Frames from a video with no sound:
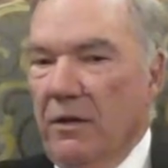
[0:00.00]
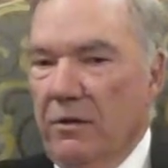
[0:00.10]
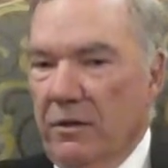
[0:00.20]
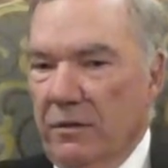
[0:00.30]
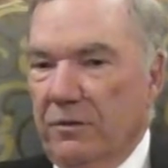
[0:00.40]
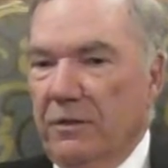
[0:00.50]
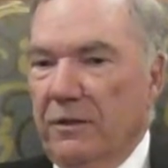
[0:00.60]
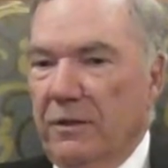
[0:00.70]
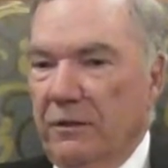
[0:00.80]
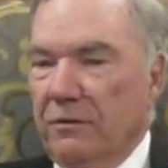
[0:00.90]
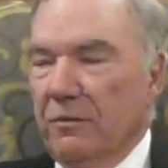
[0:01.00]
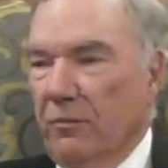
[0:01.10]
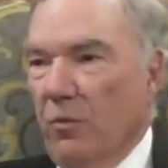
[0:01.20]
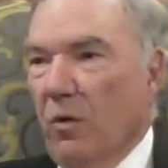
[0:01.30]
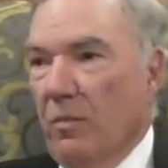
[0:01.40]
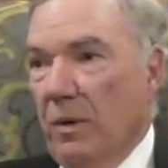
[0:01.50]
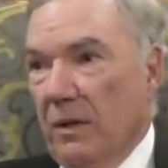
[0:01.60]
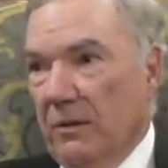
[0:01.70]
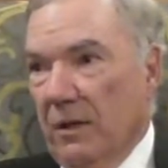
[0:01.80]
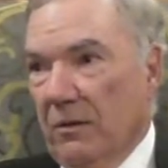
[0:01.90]
You're going to see some
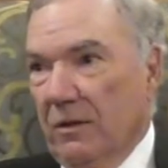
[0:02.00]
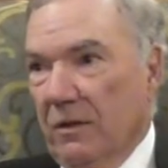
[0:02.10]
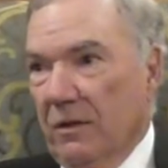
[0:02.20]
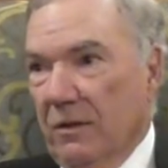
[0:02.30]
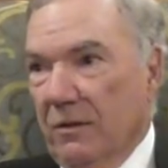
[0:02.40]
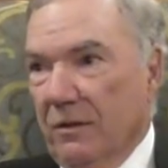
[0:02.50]
4-putts out there